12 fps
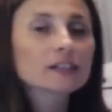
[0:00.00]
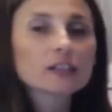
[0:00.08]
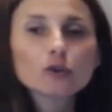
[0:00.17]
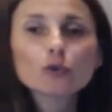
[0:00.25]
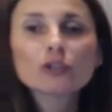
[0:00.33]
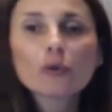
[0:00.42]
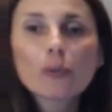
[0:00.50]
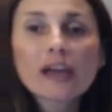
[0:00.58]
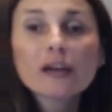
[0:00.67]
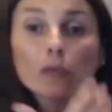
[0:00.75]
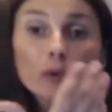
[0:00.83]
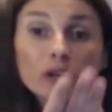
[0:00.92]
and do the
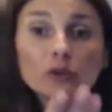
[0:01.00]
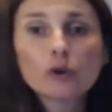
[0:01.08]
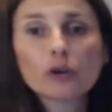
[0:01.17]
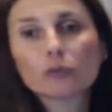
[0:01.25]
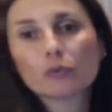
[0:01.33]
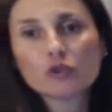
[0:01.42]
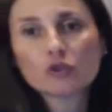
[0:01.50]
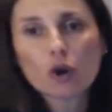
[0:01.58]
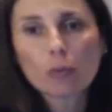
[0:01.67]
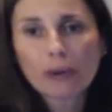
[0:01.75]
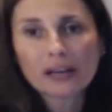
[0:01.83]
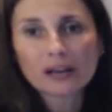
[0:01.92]
way we do it with
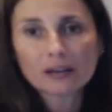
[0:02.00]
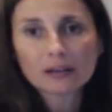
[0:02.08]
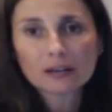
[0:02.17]
Joe Pena